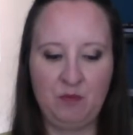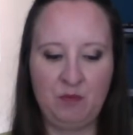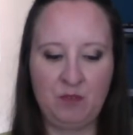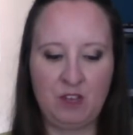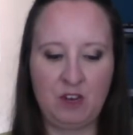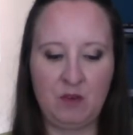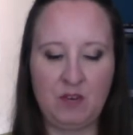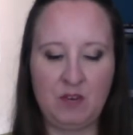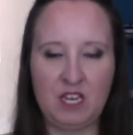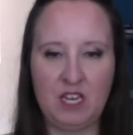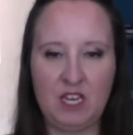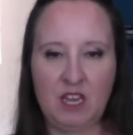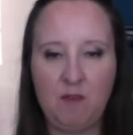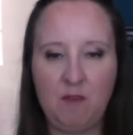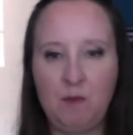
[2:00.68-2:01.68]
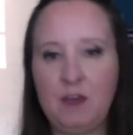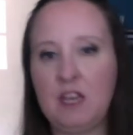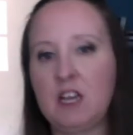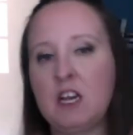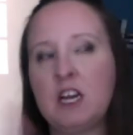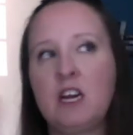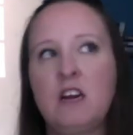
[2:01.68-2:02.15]
we did Navy
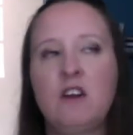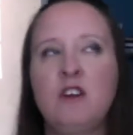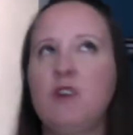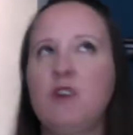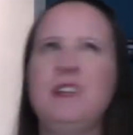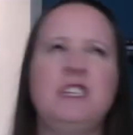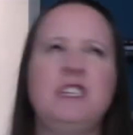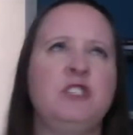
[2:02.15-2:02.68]
Pier, or no, we didn't do